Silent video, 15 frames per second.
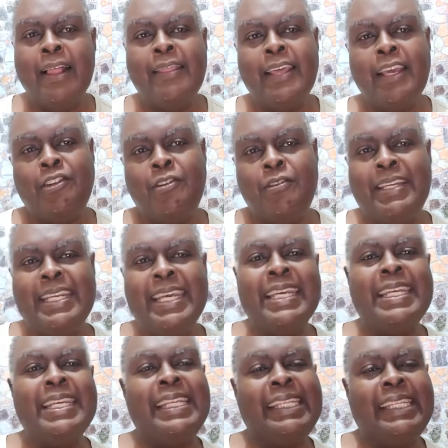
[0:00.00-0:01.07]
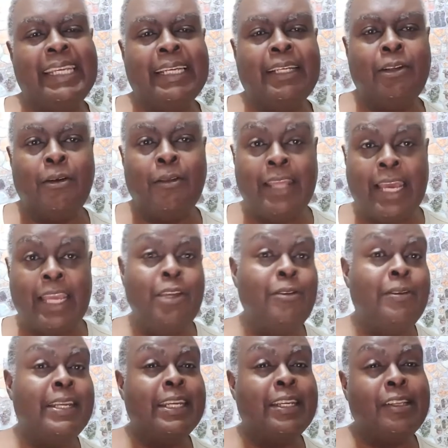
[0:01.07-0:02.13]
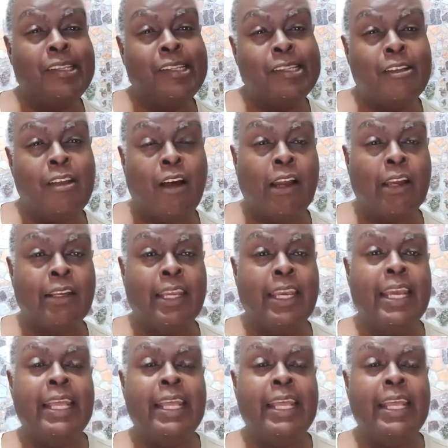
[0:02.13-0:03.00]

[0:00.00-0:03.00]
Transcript: that you didn't signal, that you didn't start,